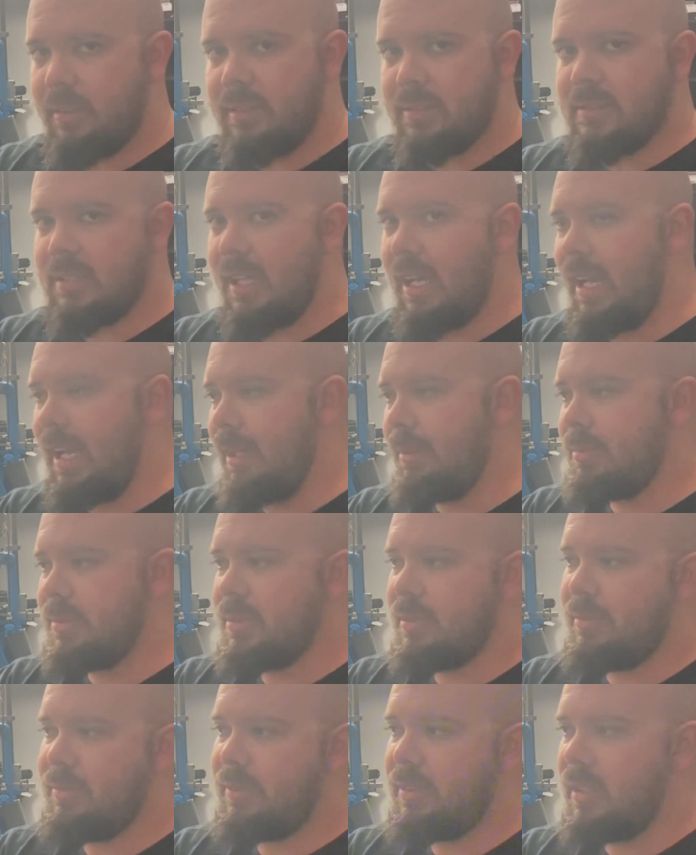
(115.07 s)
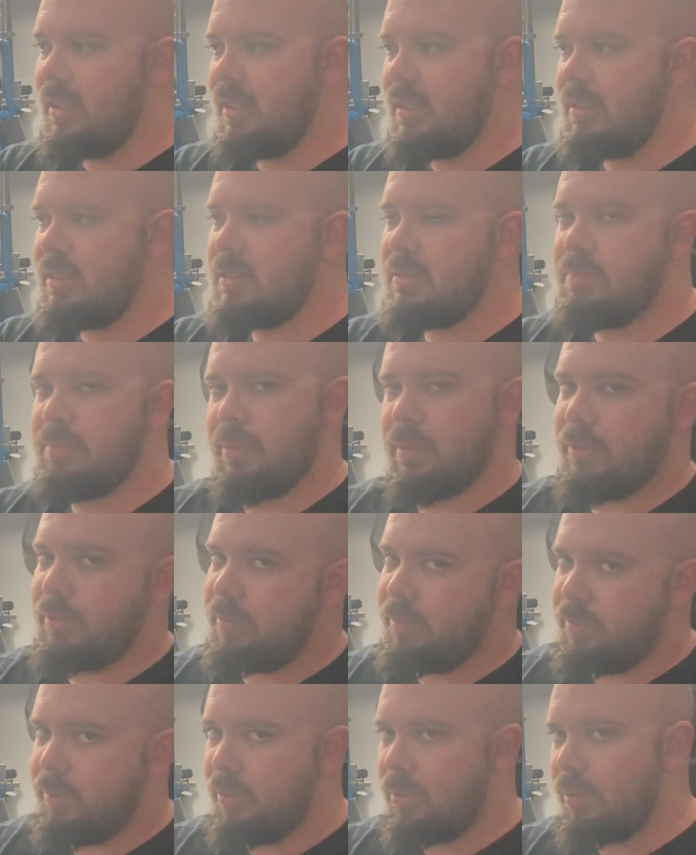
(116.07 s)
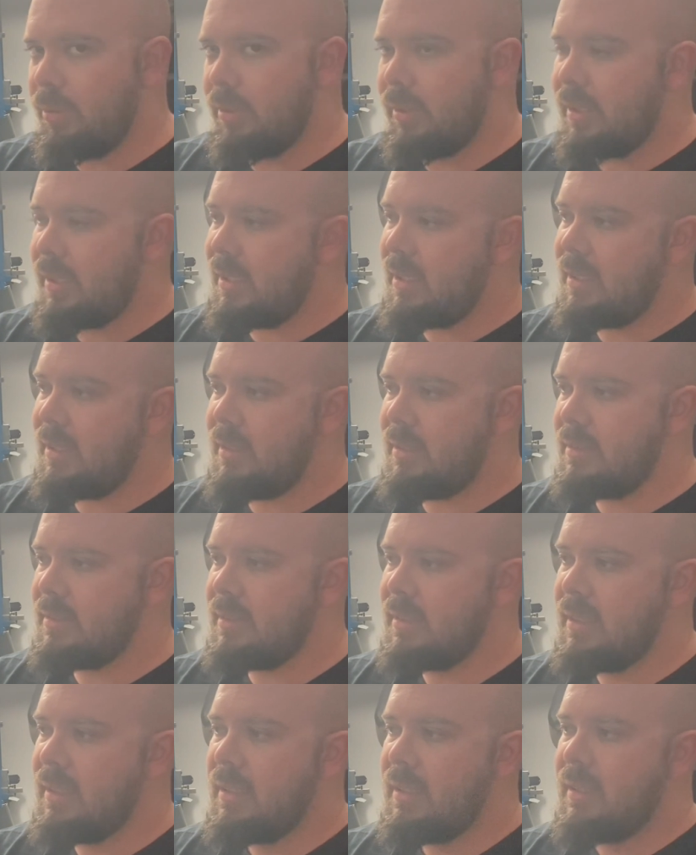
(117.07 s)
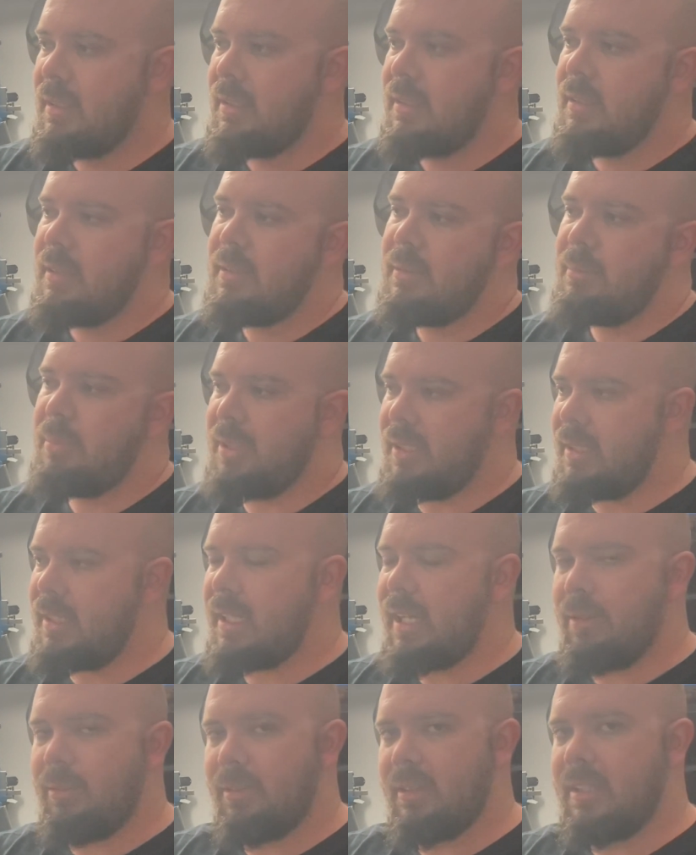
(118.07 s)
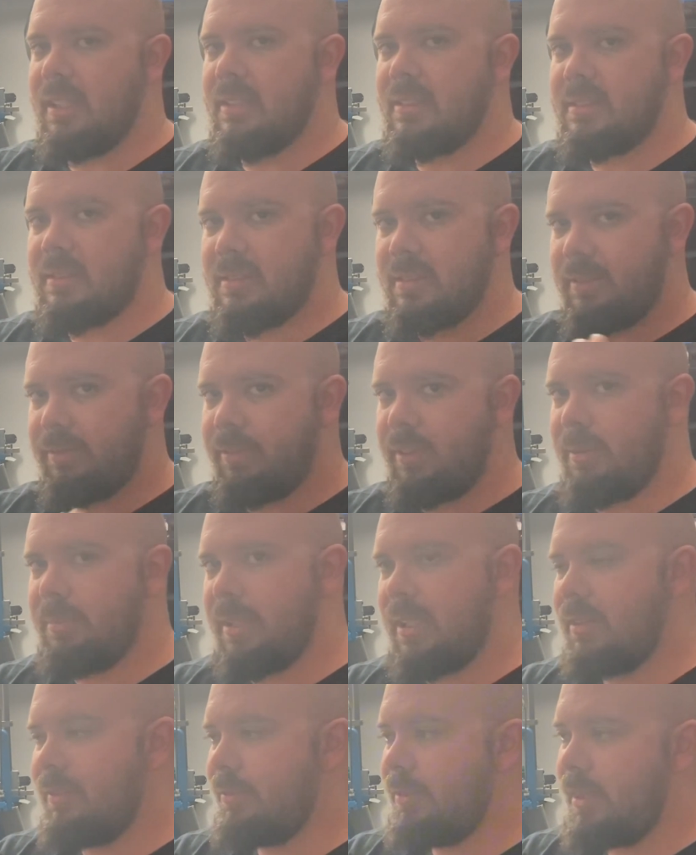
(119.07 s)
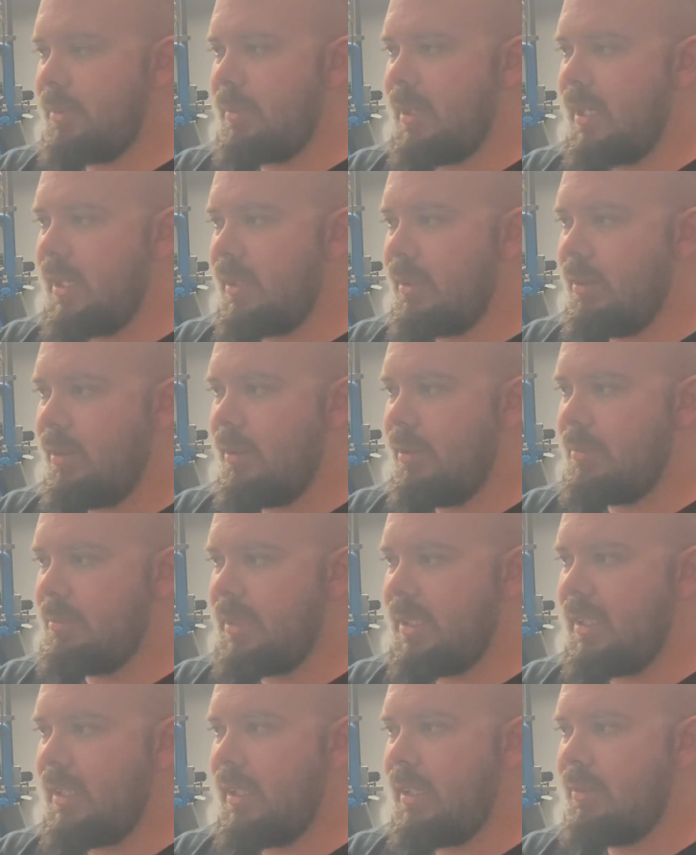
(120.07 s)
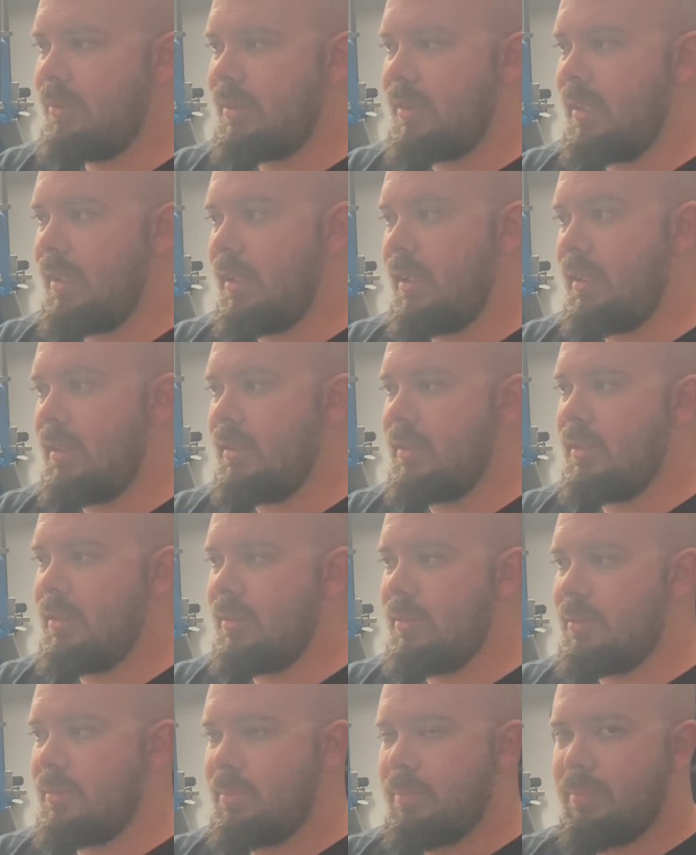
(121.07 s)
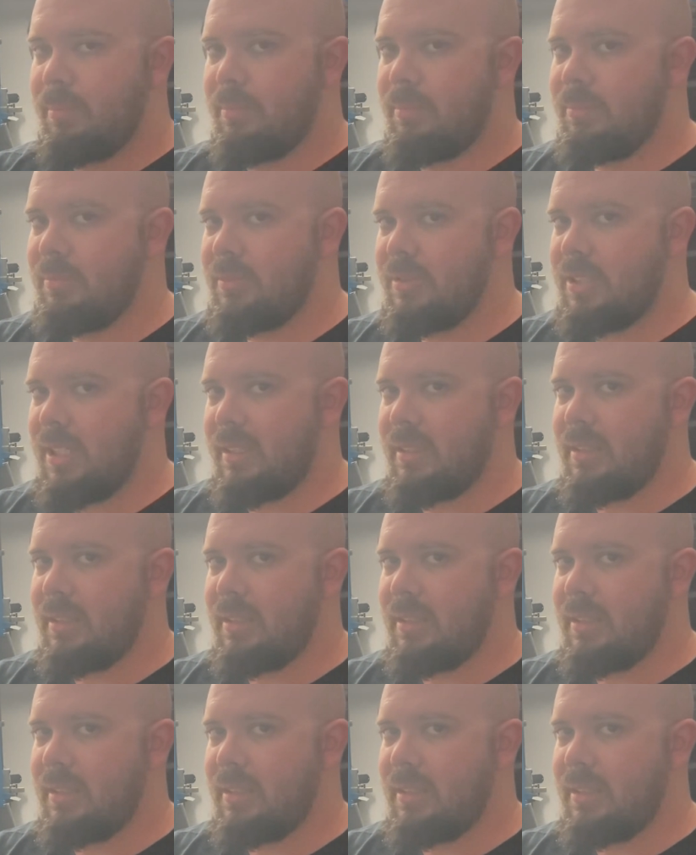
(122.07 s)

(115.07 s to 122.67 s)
types of guns before these, but then they got released. A friend of mine called me and was like, "Hey, check